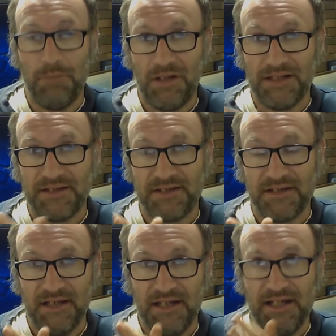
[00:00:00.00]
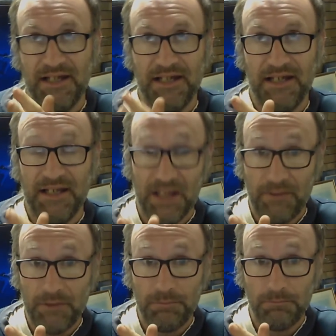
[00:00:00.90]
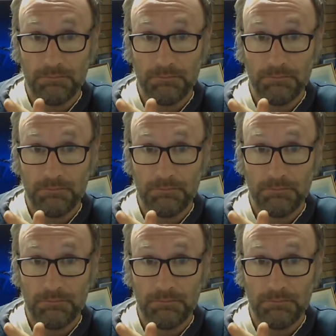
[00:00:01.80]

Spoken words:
plus 11.